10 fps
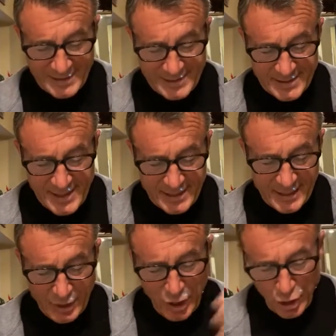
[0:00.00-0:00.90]
and
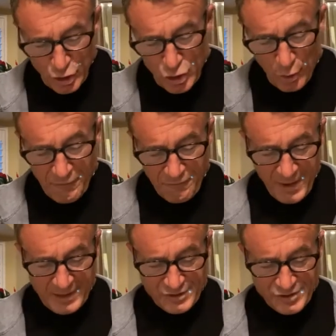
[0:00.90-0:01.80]
seeking your
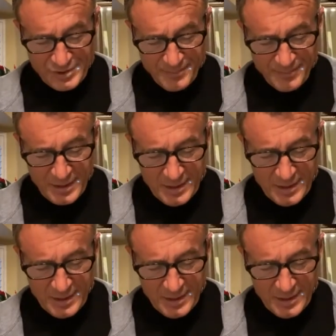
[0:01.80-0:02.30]
face.